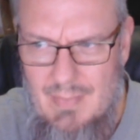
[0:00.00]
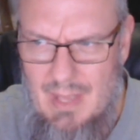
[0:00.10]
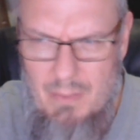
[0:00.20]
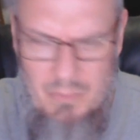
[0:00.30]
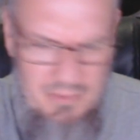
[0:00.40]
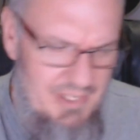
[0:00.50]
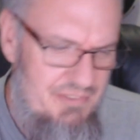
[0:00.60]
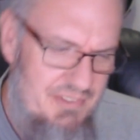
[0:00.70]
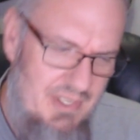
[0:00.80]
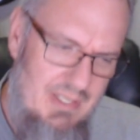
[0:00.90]
I won't
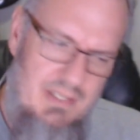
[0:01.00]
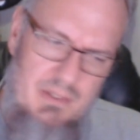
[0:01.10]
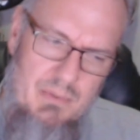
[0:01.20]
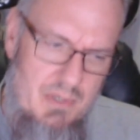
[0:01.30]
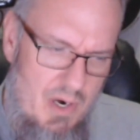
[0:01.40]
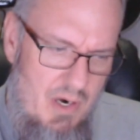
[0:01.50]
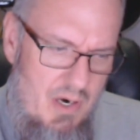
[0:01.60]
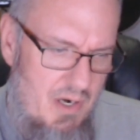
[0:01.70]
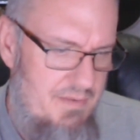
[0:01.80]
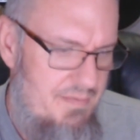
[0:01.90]
necessarily do an
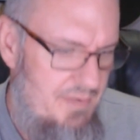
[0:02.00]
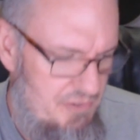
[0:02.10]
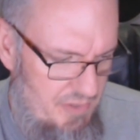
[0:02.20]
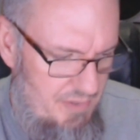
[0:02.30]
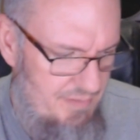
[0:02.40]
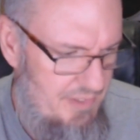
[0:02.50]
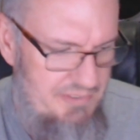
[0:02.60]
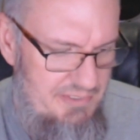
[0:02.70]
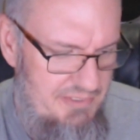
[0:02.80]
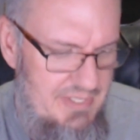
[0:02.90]
artificial
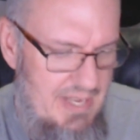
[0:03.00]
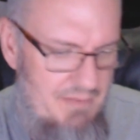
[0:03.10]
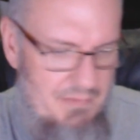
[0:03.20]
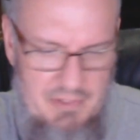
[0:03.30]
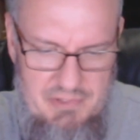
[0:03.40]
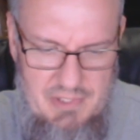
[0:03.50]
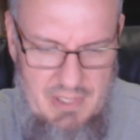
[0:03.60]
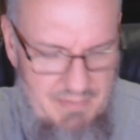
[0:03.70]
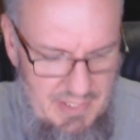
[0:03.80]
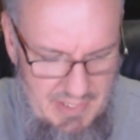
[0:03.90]
versus net version
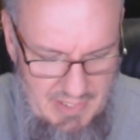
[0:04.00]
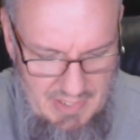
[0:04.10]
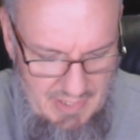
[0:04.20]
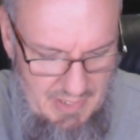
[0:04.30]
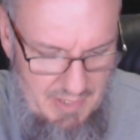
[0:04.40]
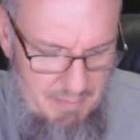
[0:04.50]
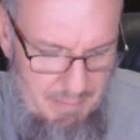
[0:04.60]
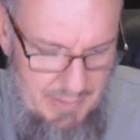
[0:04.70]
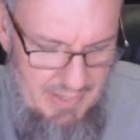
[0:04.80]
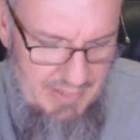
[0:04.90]
of it,
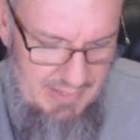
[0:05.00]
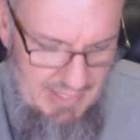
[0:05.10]
but